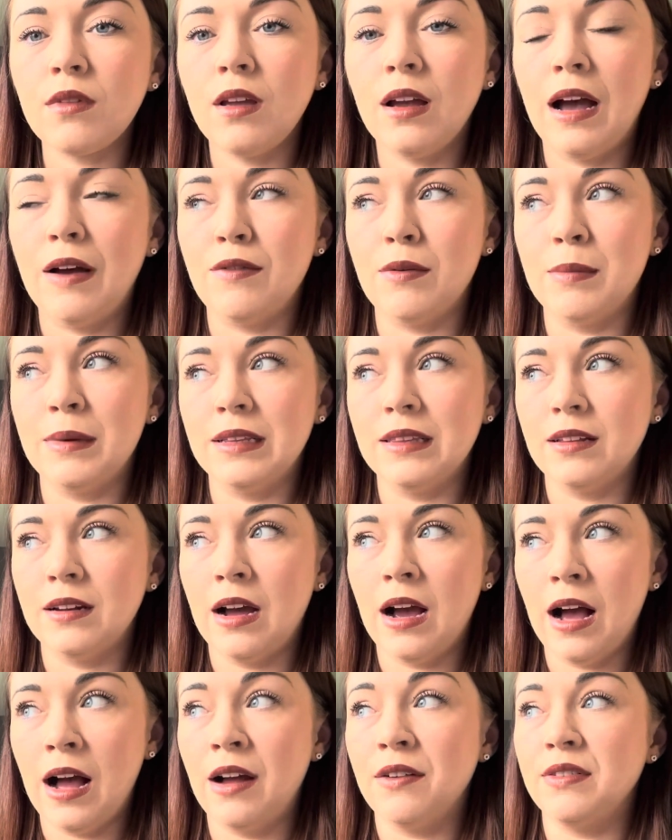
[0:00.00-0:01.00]
have a month and a
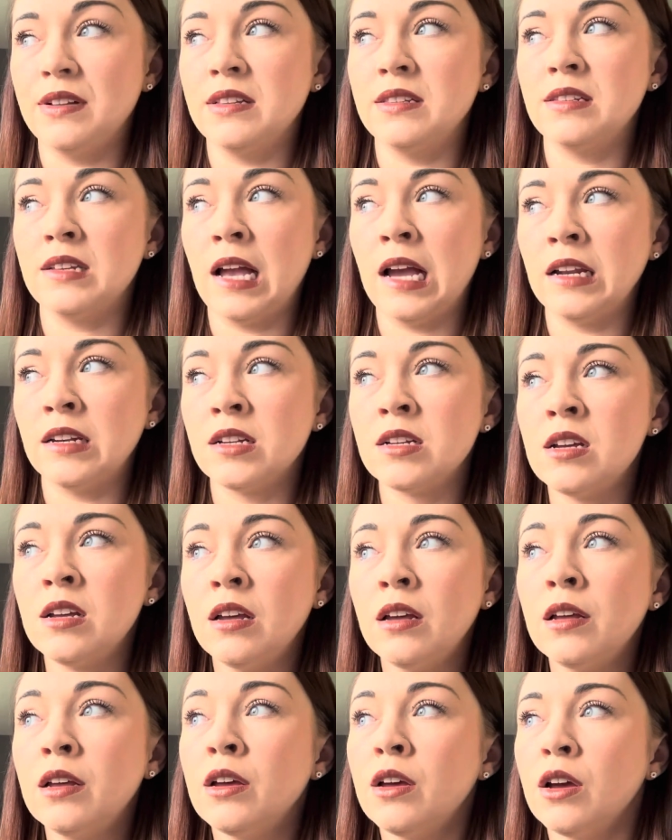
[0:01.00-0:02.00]
half instead,
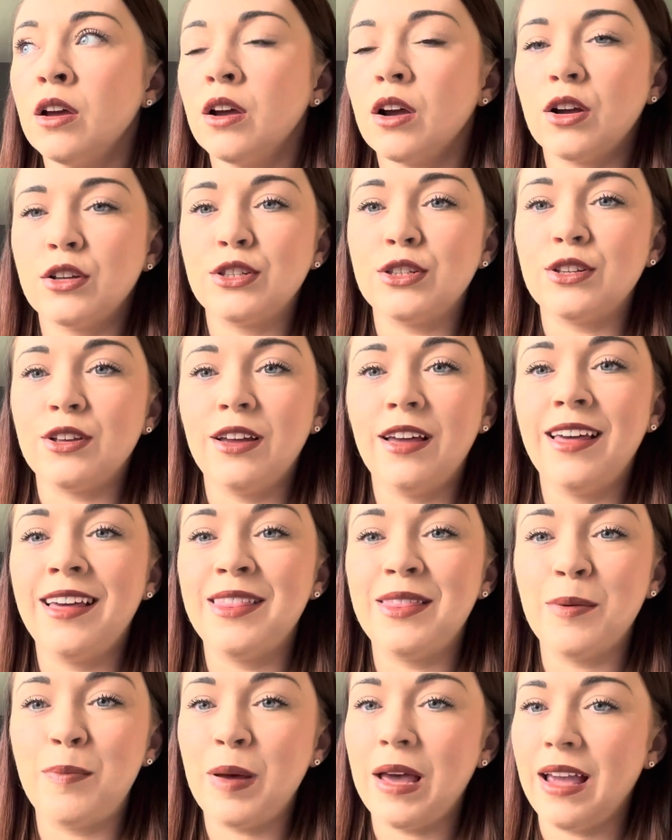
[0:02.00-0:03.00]
because
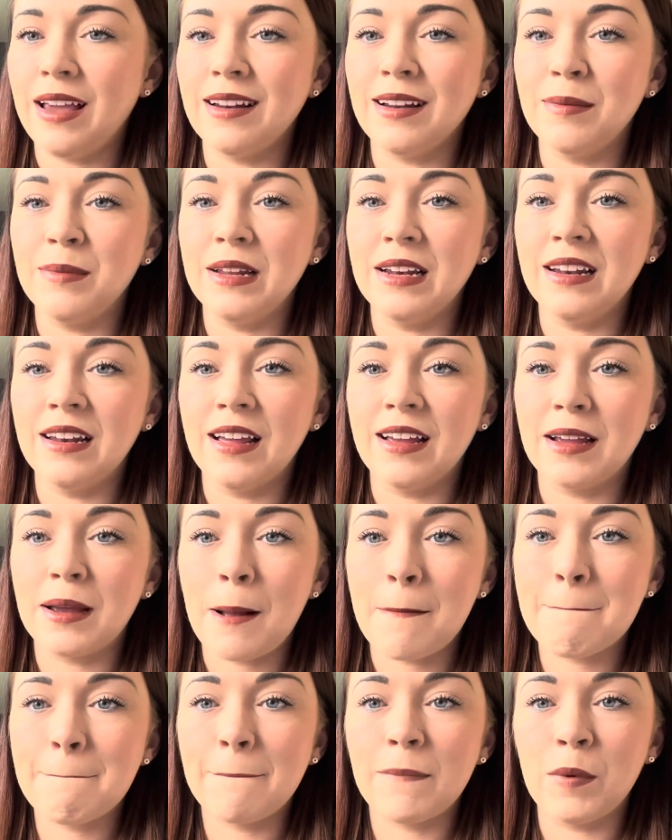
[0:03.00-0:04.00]
the pain I'm in, like,
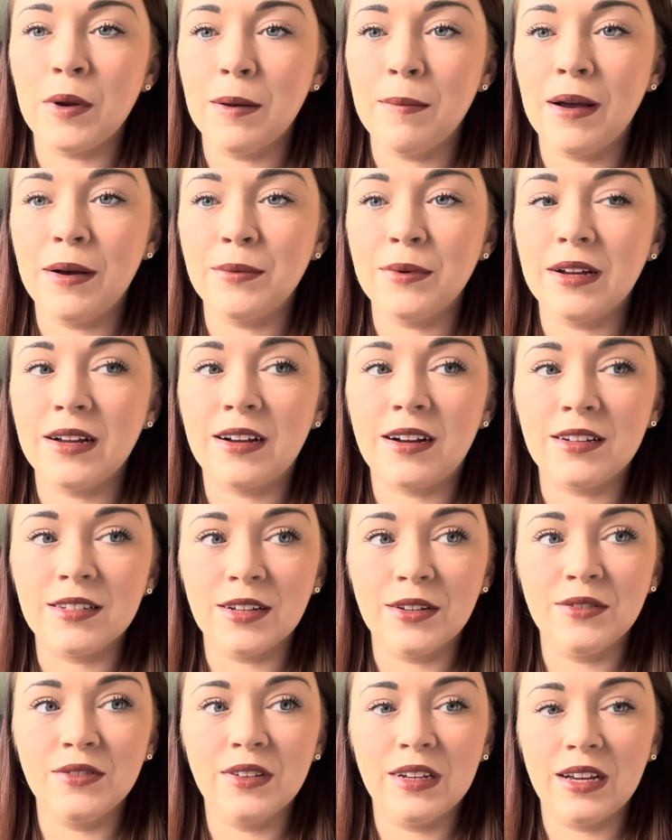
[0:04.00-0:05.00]
when I'm at work, I
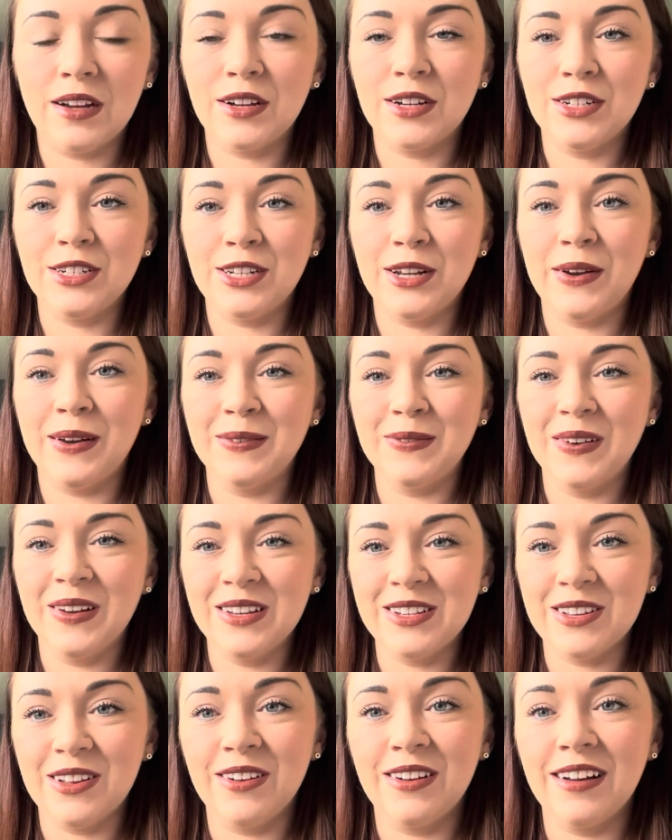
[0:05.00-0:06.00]
don't think I can do it
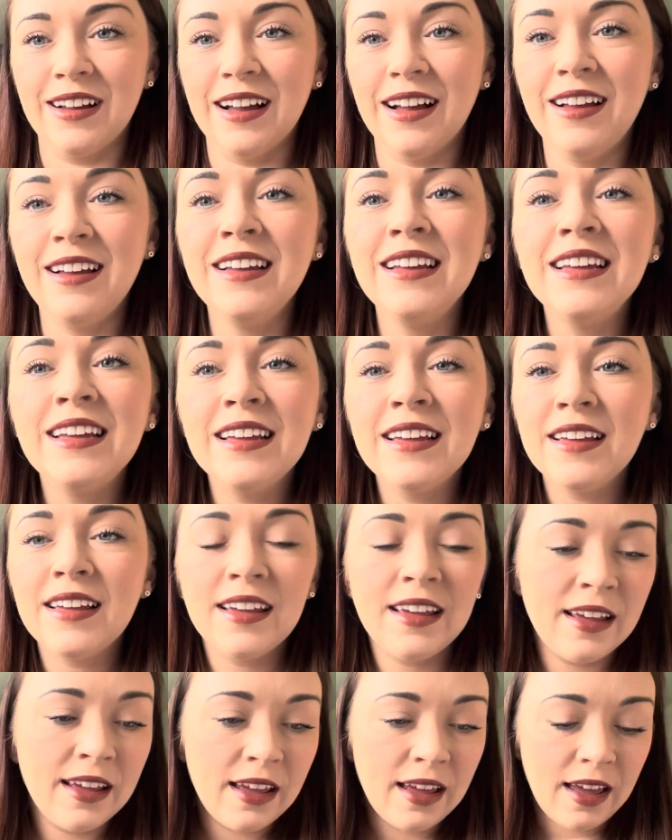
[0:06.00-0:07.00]
much longer.
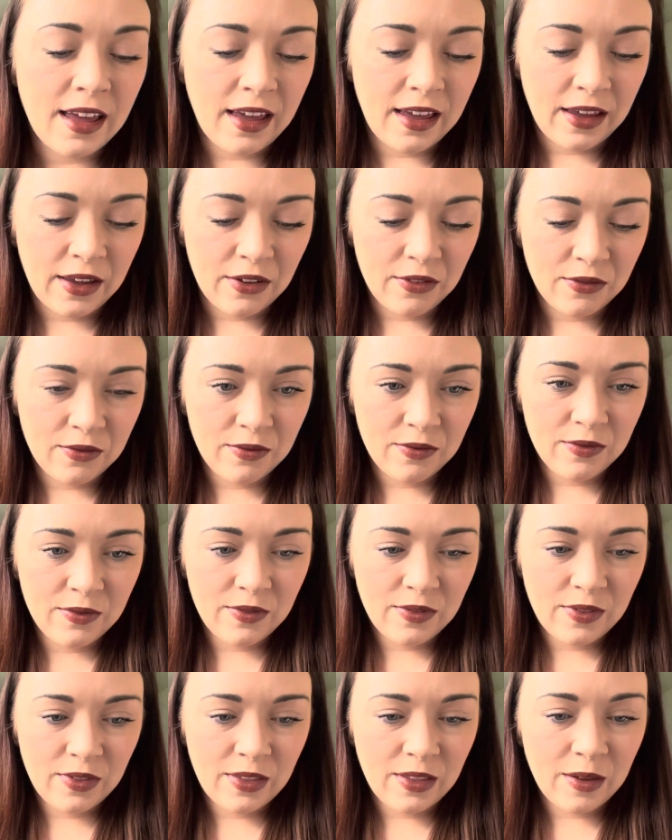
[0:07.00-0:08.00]

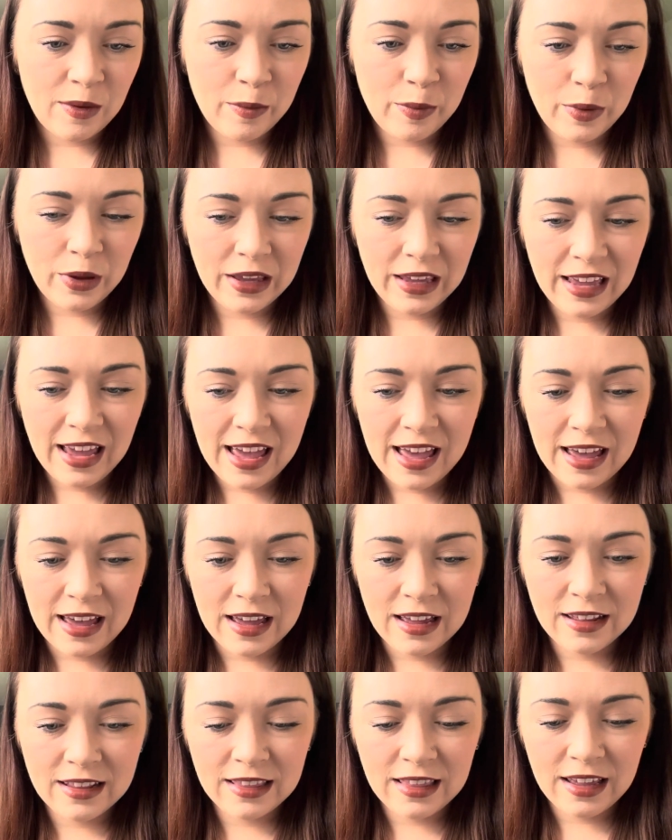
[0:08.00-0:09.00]
But
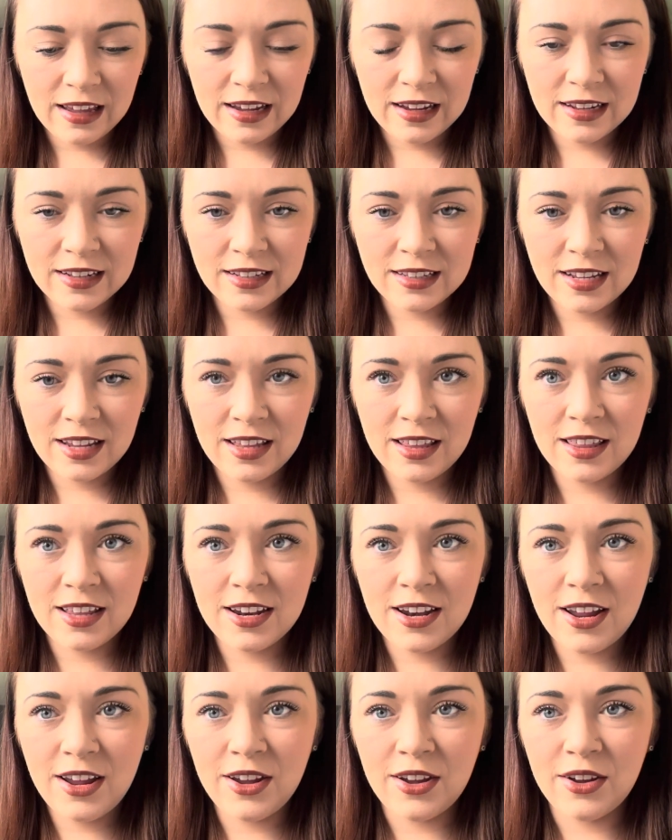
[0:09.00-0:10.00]
yeah, that is the
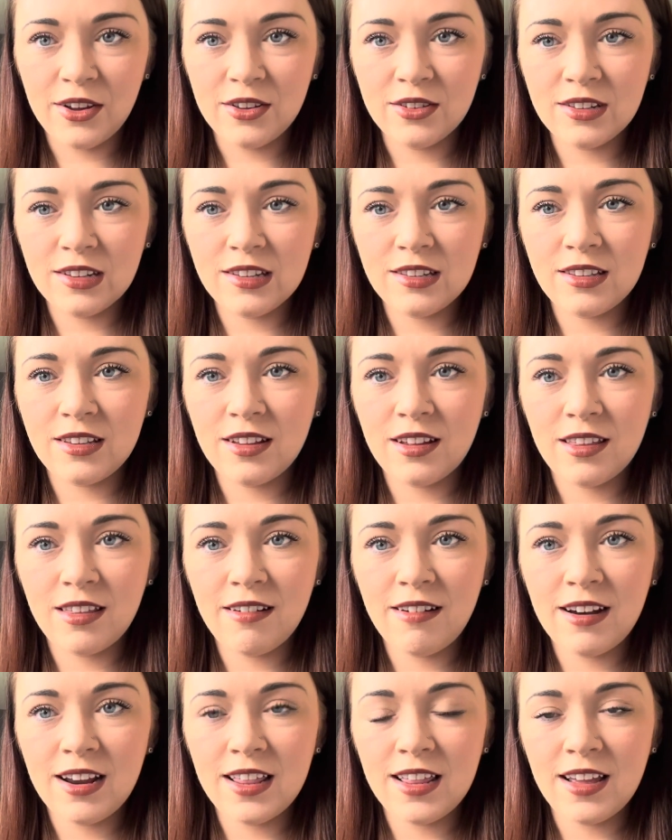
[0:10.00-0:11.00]
news. Is
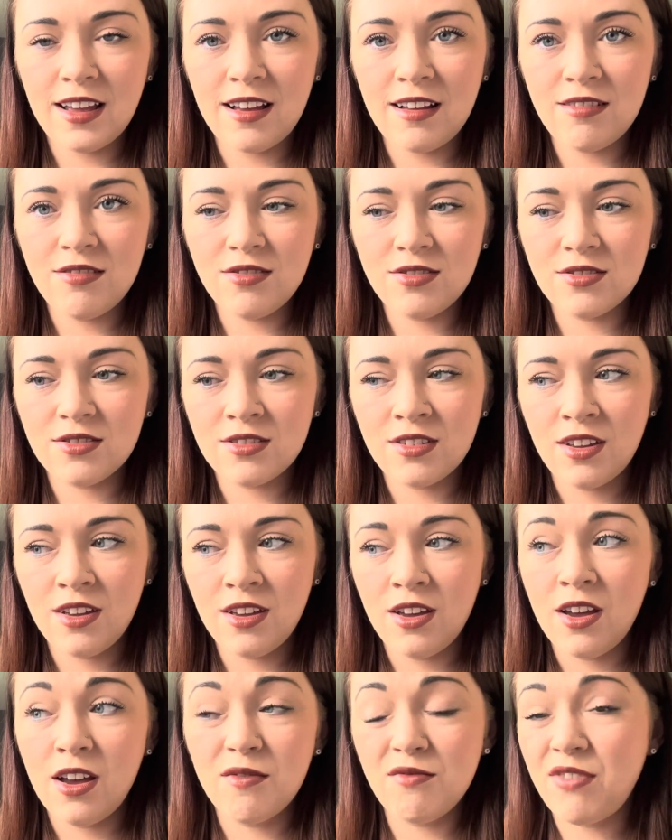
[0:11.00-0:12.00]
there anything else?
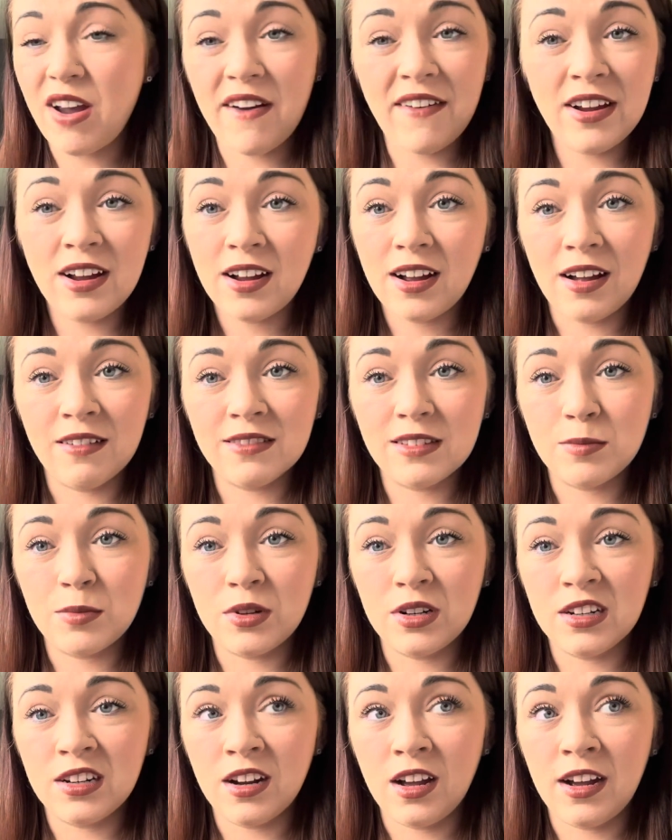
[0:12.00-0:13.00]
Very
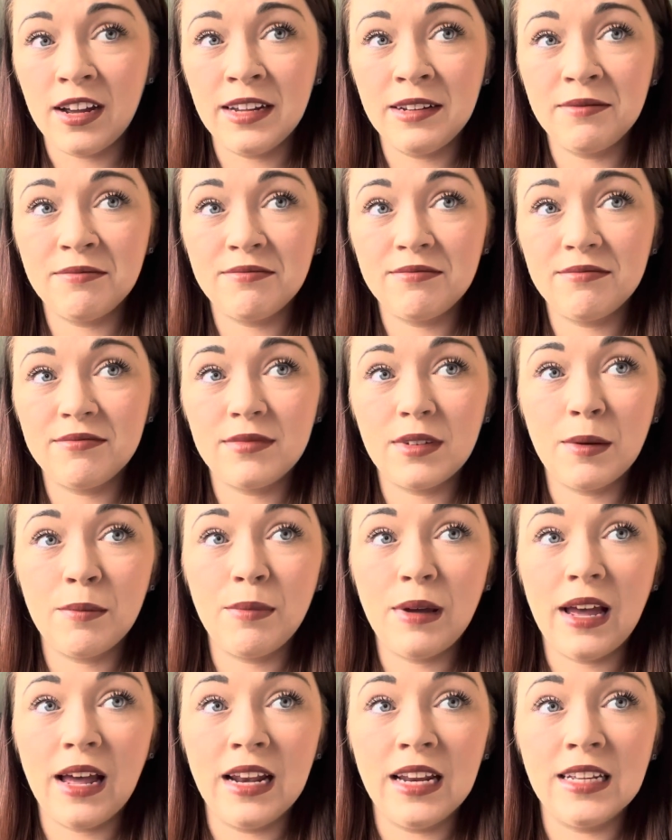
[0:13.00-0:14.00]
uncomfortable at night, can
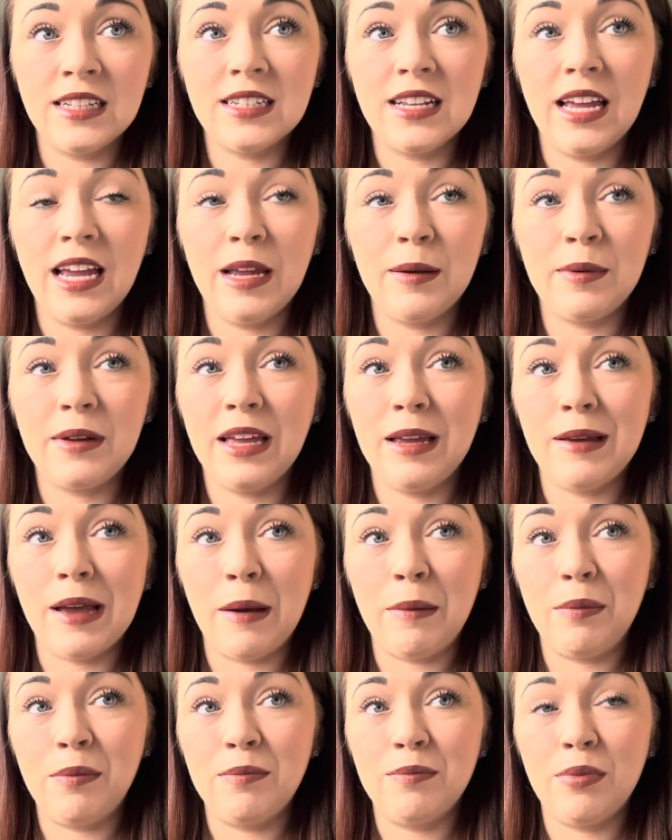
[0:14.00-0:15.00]
barely sleep, keep
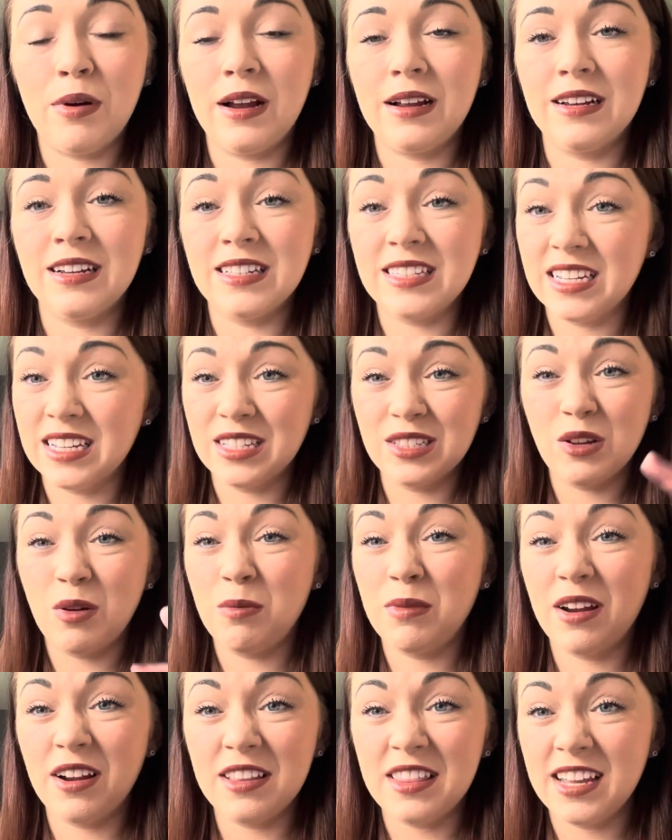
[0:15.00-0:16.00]
getting pregnancy
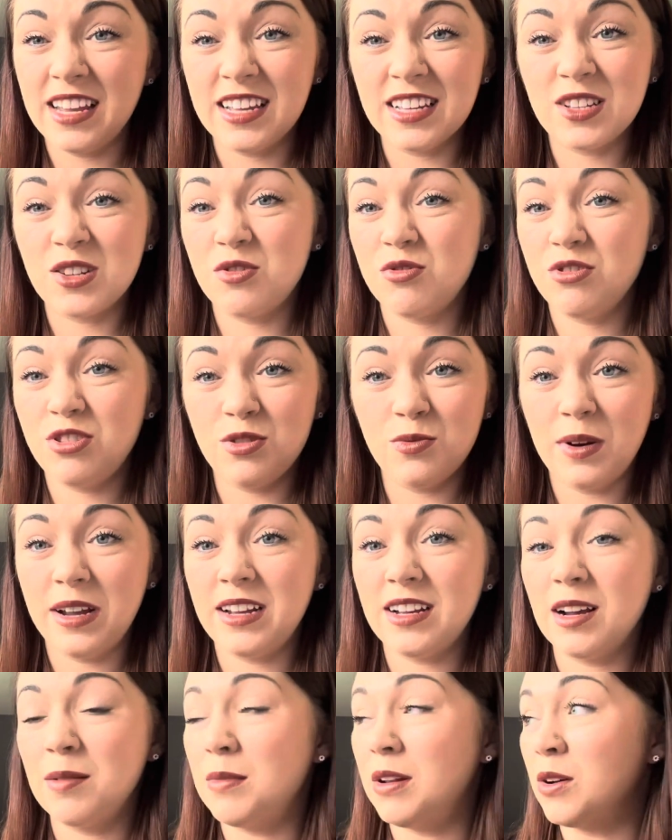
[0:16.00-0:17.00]
insomnia, I think it's called. You
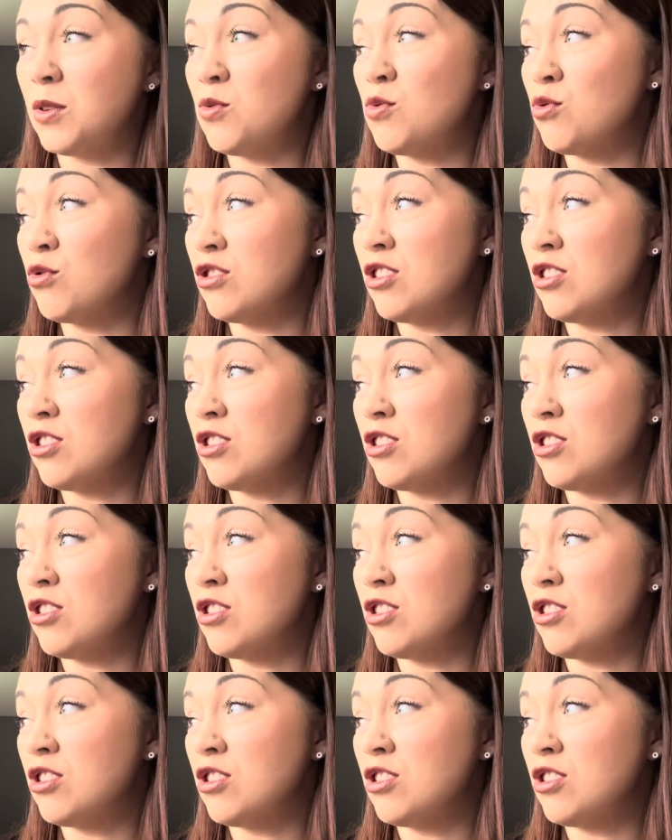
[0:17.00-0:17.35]
wake up like all the